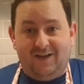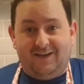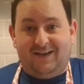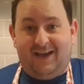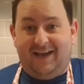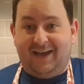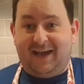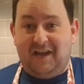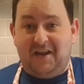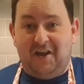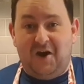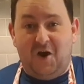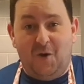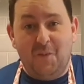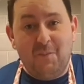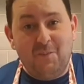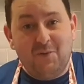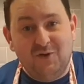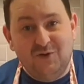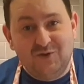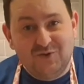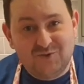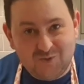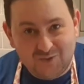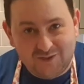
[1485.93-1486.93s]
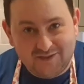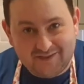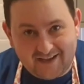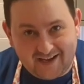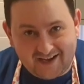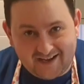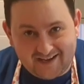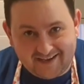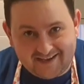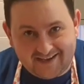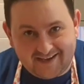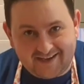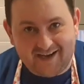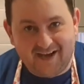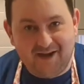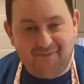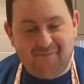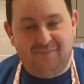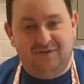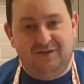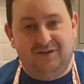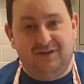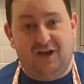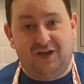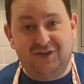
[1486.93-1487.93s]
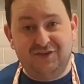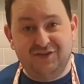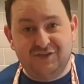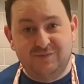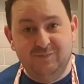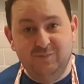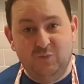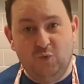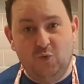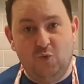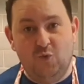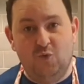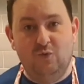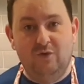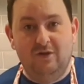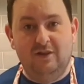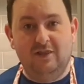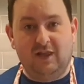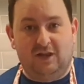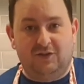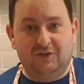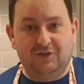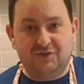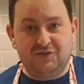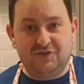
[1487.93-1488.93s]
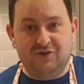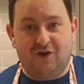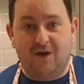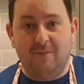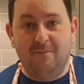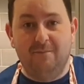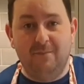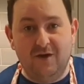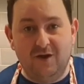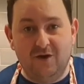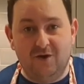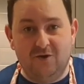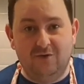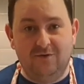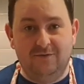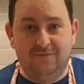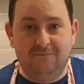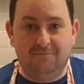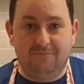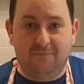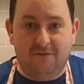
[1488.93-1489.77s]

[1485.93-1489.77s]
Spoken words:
Again, hope you enjoyed that. A small lunchtime meal,